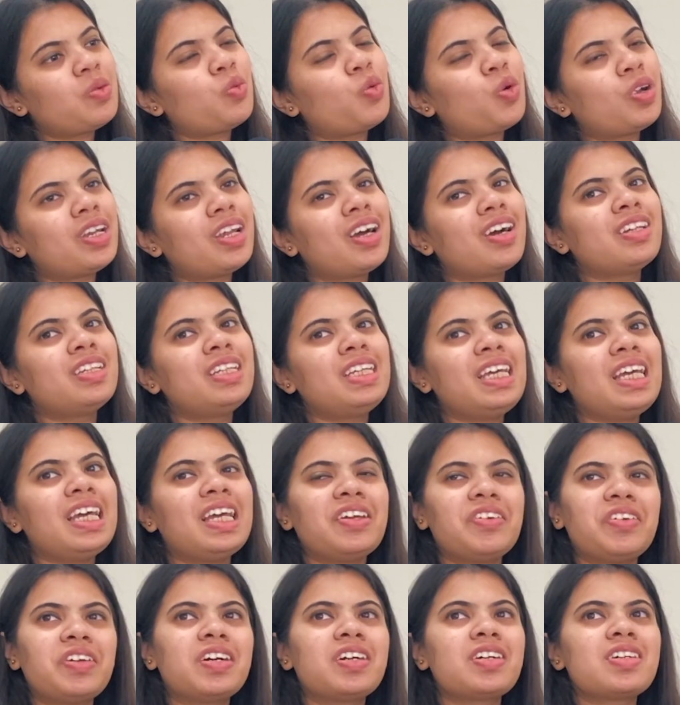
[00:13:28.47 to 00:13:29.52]
what are the
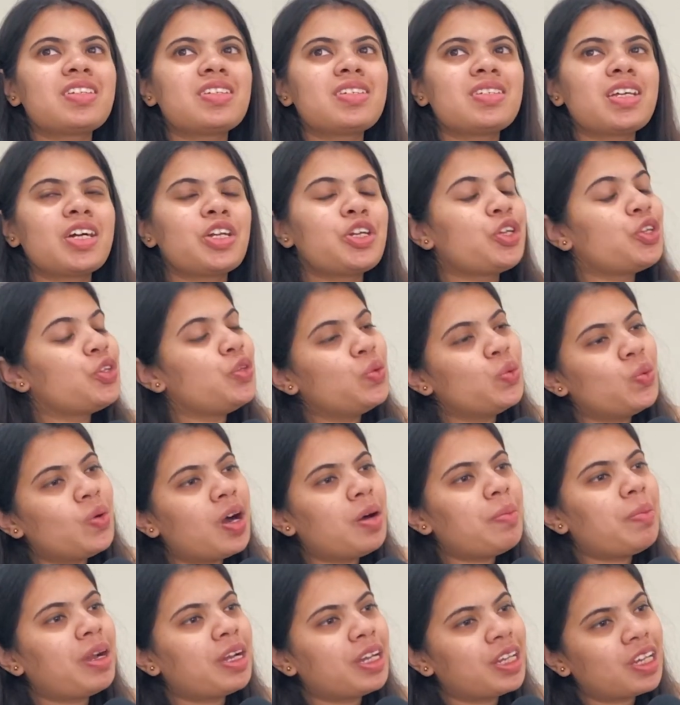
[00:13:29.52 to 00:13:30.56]
areas that you
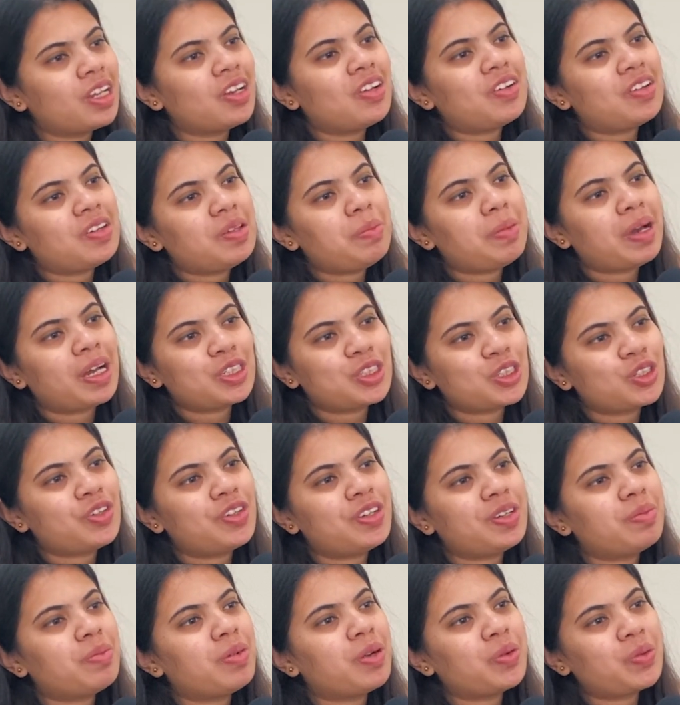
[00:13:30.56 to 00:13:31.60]
are particularly
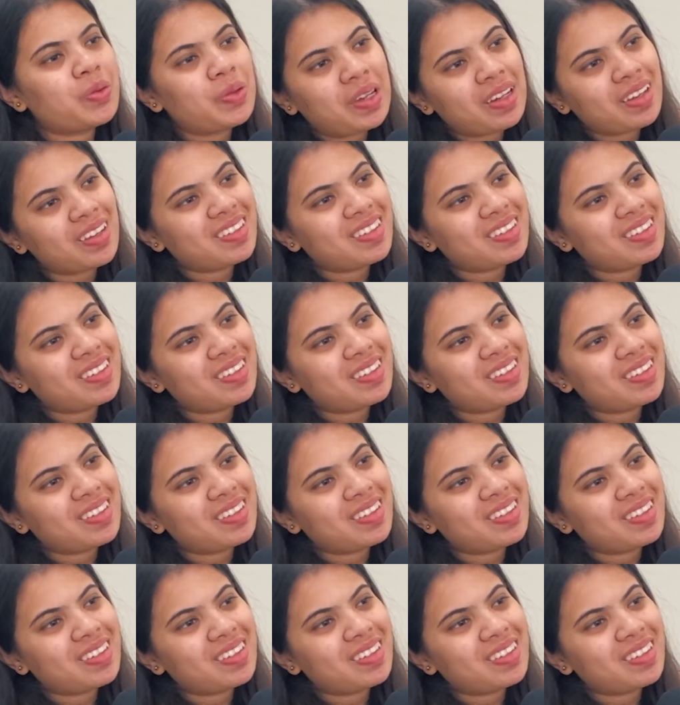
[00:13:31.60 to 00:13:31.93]
passionate about?